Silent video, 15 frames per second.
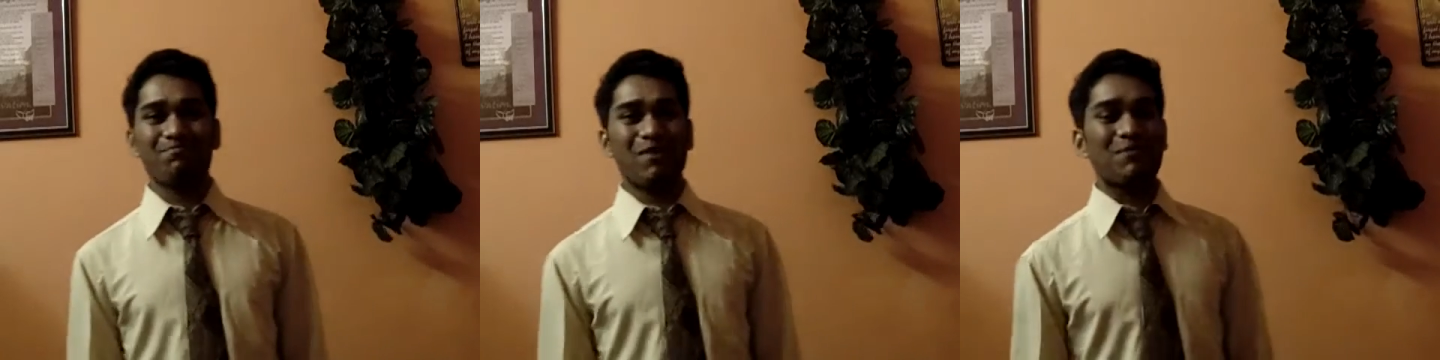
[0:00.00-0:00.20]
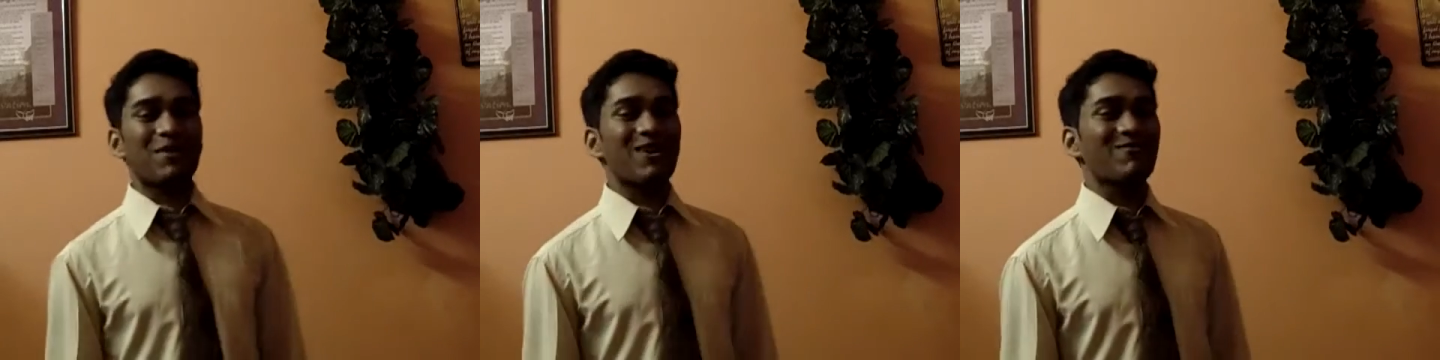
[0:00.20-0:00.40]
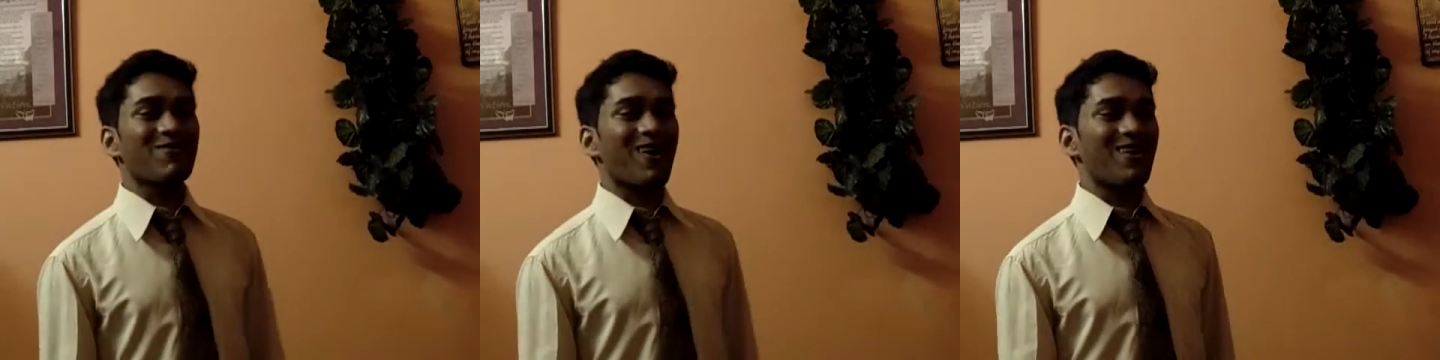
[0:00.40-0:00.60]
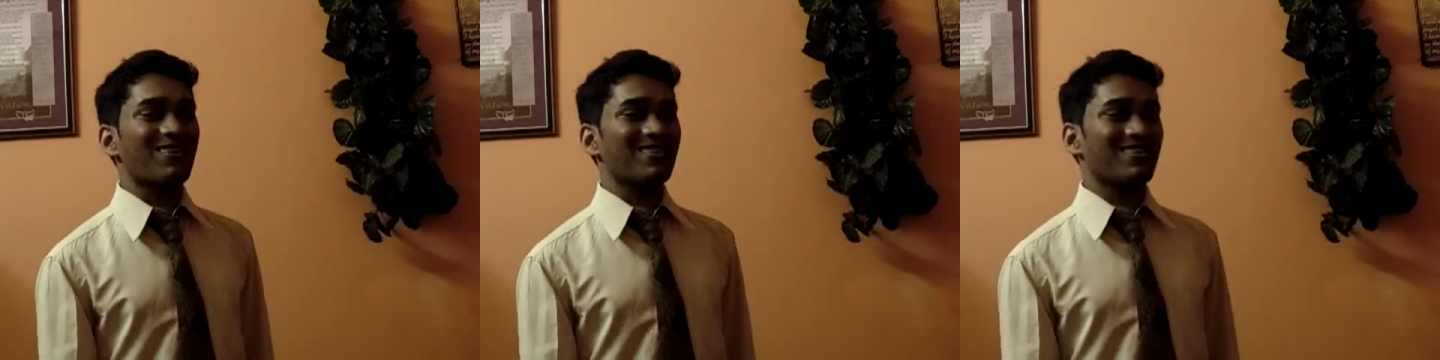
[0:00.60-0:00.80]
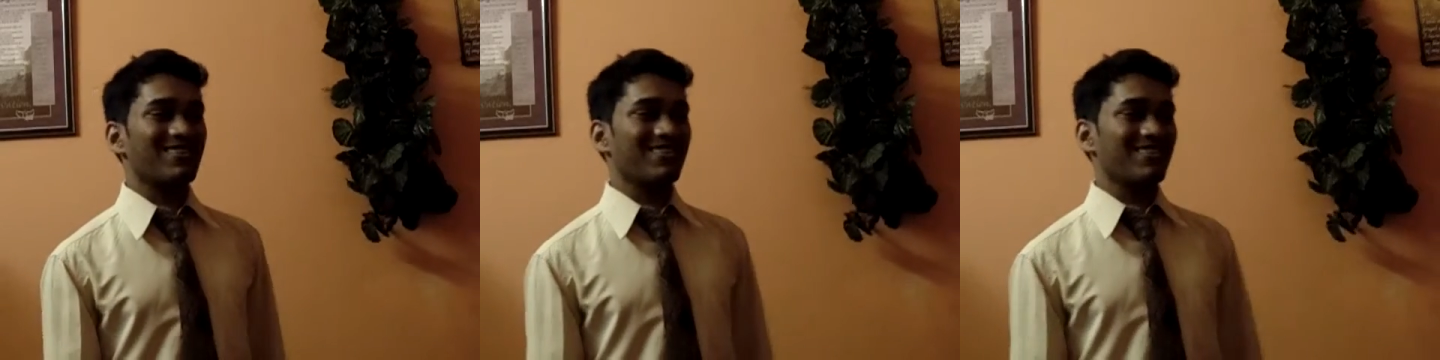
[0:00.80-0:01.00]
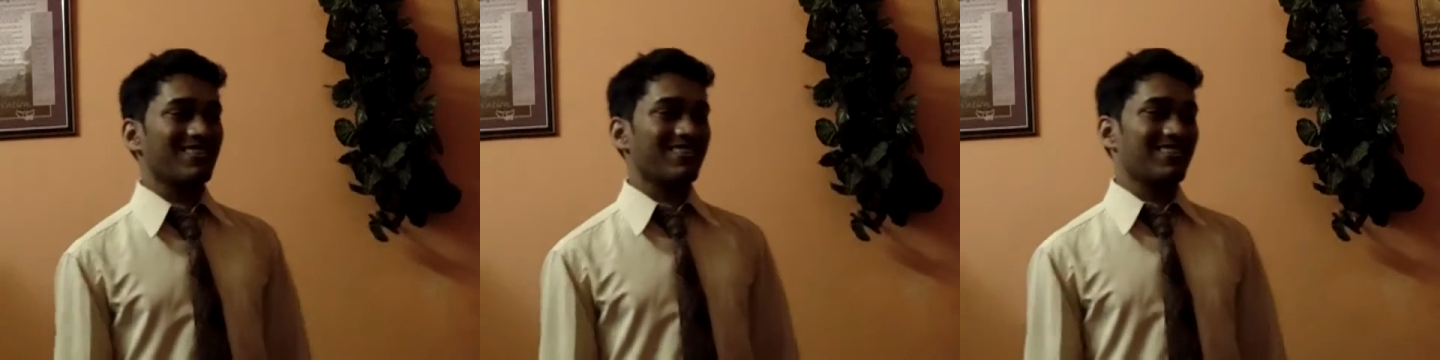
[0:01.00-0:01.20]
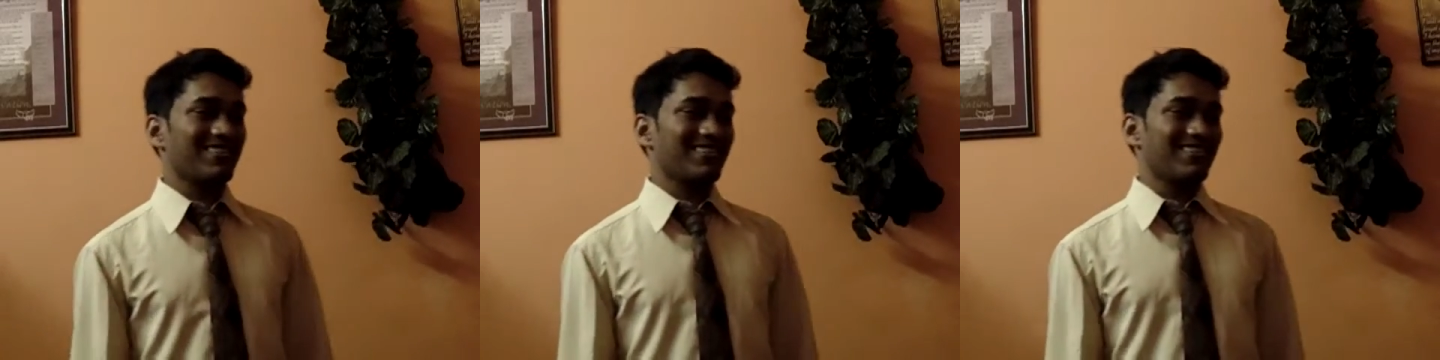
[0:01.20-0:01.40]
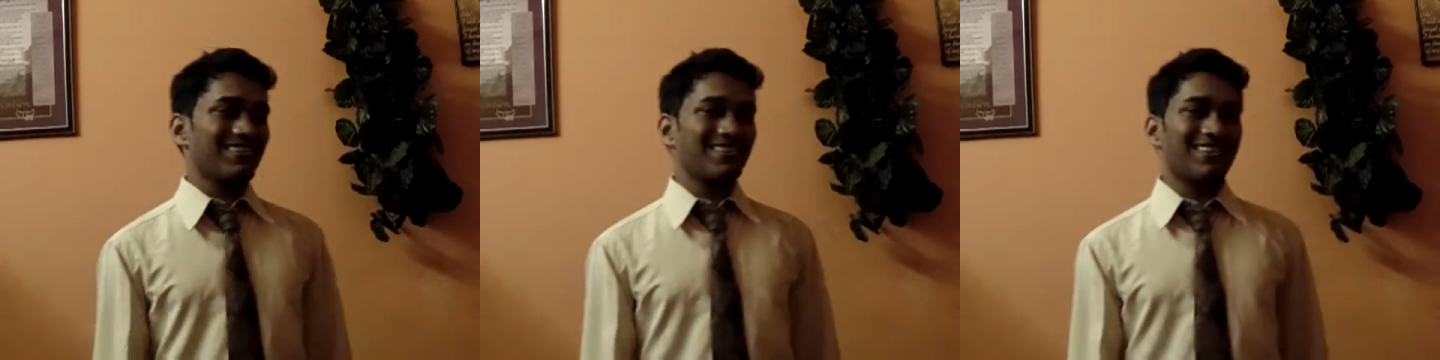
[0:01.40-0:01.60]
People of God,
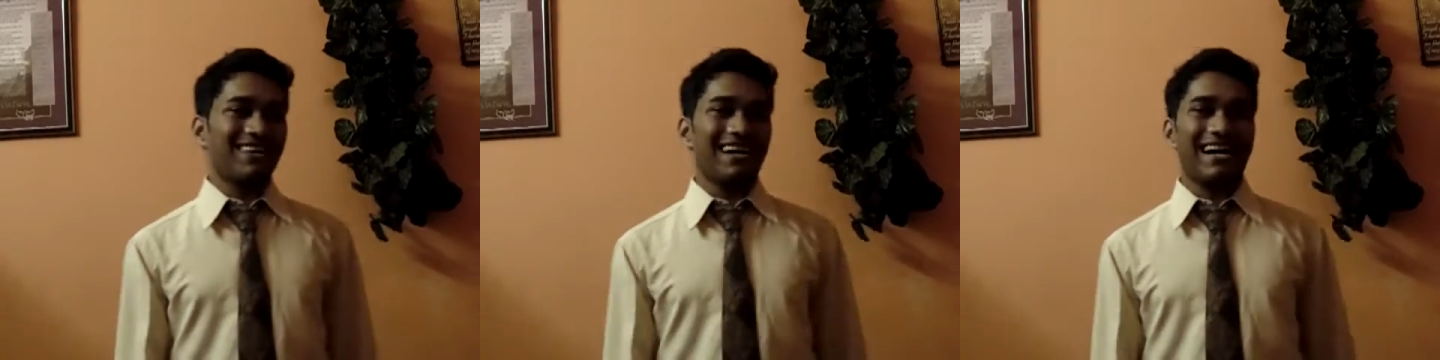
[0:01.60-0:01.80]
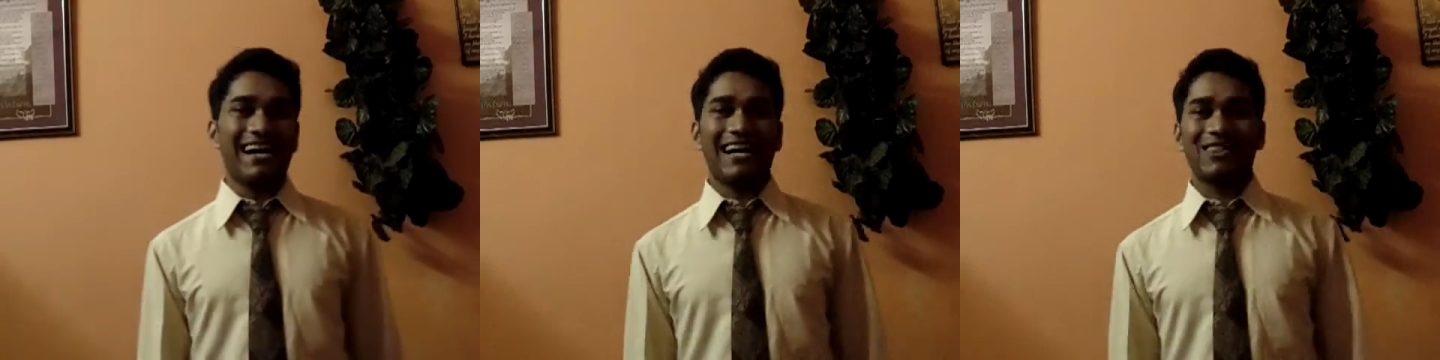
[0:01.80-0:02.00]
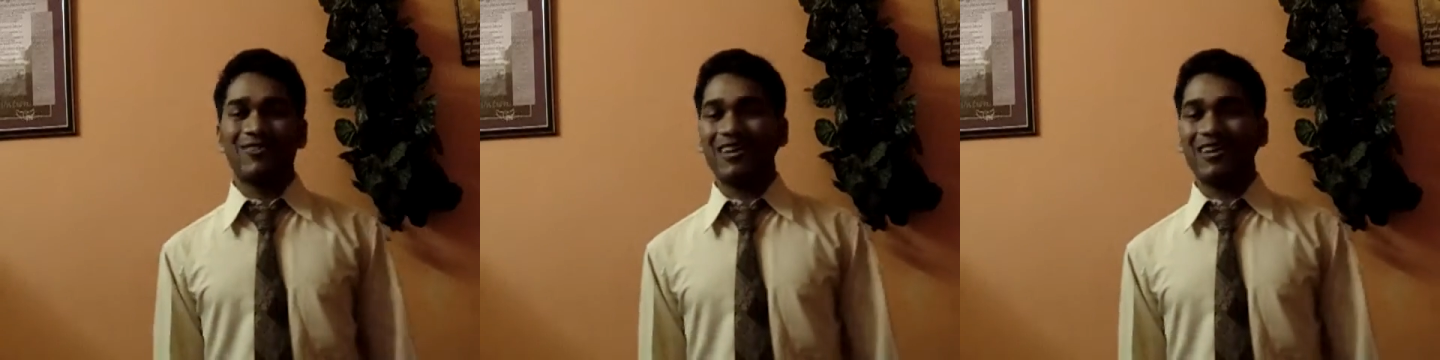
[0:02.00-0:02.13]
uh,